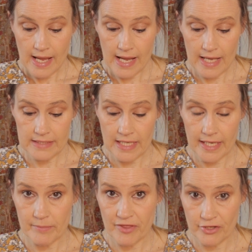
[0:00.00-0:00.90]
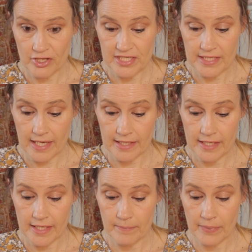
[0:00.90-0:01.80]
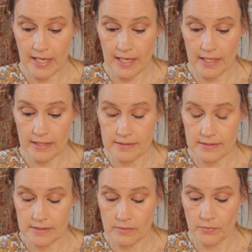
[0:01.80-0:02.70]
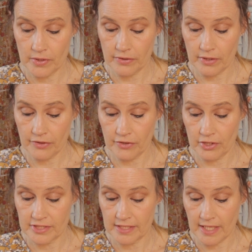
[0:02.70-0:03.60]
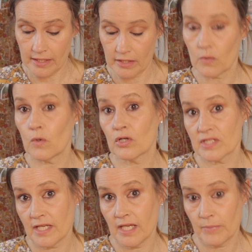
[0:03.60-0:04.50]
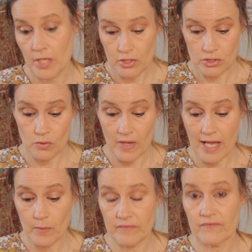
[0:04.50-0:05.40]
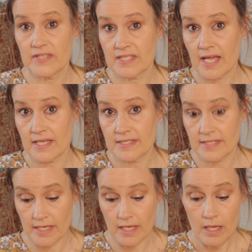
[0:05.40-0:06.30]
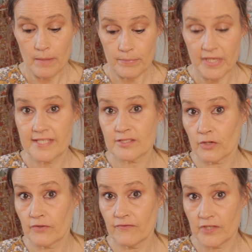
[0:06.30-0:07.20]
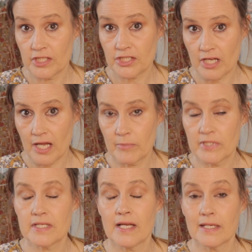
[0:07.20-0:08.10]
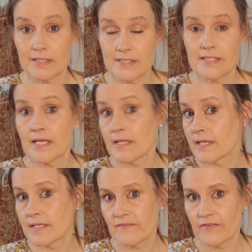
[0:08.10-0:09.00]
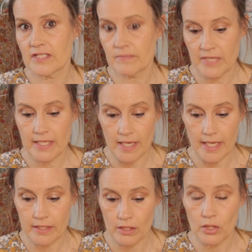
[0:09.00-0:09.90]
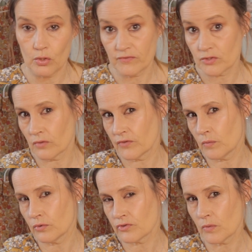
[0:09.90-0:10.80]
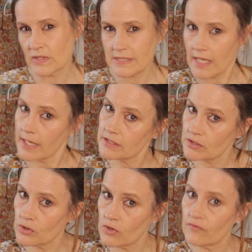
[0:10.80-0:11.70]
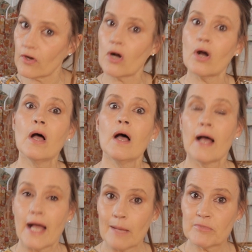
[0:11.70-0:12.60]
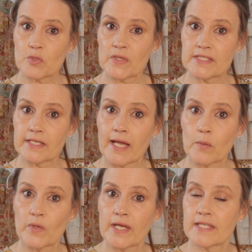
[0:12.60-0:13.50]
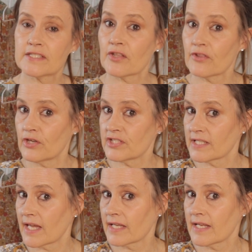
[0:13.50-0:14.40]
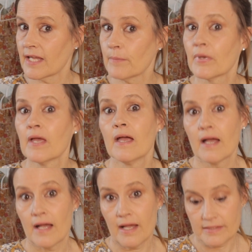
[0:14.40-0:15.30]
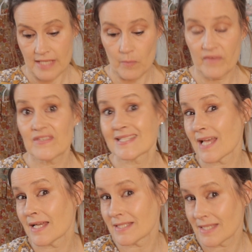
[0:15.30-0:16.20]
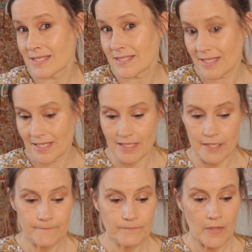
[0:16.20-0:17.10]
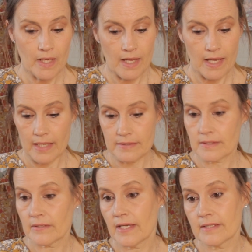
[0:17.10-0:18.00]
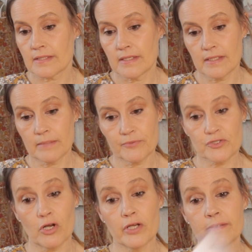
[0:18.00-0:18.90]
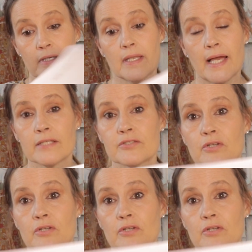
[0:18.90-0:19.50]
and I'm a thirty-nine hip, and with a thirty-nine and a quarter hip. So I went for size C based on the finished garment, and as I say, these fit me like a glove. So if you're wondering what size to go for, I'm a twenty-nine waist, thirty-nine hip, and I went for size C. And there's a little drawing, line